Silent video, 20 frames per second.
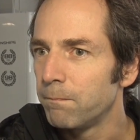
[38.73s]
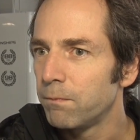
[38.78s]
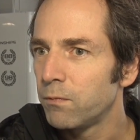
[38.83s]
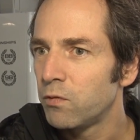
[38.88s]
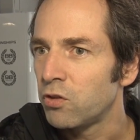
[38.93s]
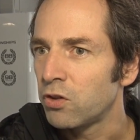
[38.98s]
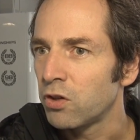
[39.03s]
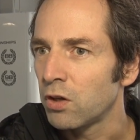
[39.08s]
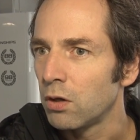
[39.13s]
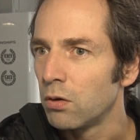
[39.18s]

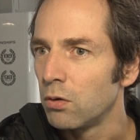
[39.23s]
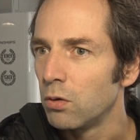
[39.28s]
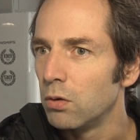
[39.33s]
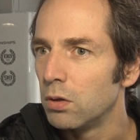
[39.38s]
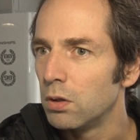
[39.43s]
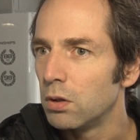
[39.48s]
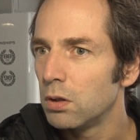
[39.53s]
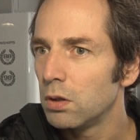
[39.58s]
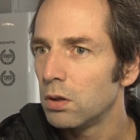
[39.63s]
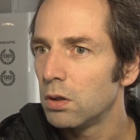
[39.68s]
So
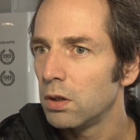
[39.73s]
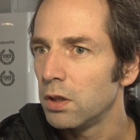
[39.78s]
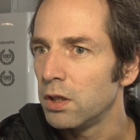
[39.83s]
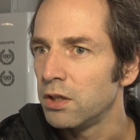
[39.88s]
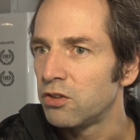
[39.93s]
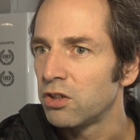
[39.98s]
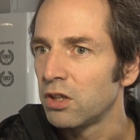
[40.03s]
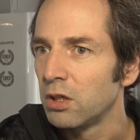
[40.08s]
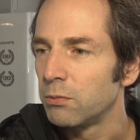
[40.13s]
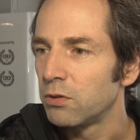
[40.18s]
in
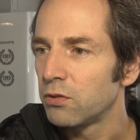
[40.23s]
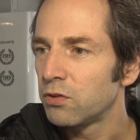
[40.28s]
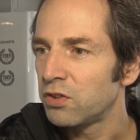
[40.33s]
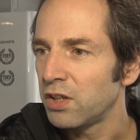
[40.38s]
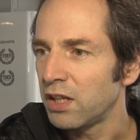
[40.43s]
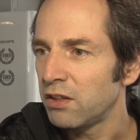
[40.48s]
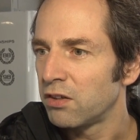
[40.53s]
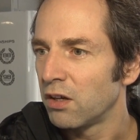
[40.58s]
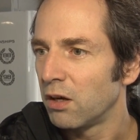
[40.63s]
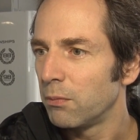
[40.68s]
terms of
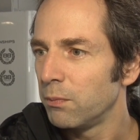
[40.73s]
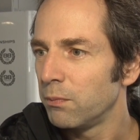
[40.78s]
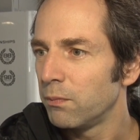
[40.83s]
setup,